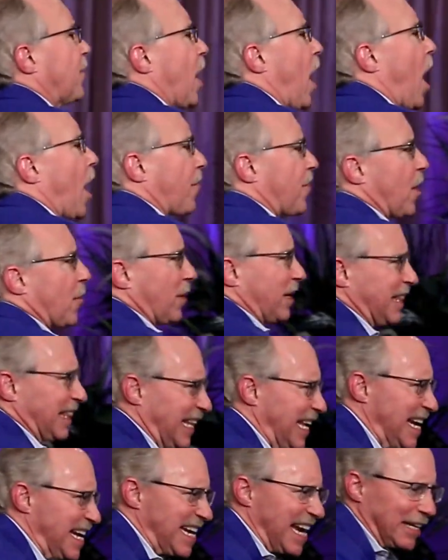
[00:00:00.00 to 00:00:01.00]
of God that would
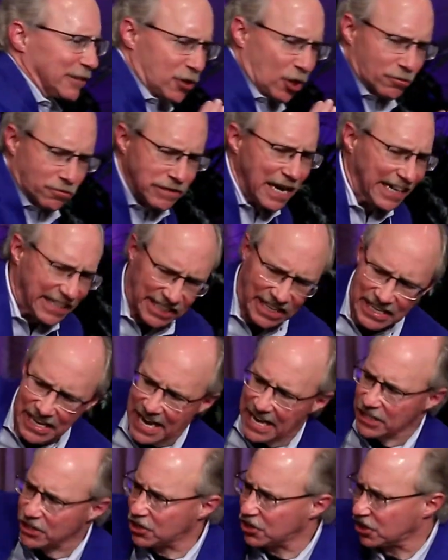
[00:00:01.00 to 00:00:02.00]
lead and direct the
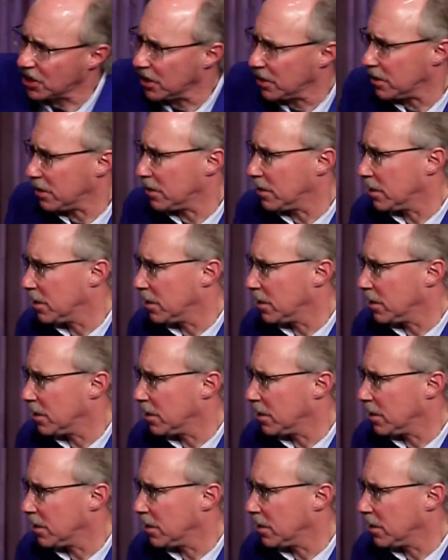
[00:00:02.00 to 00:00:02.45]
nation.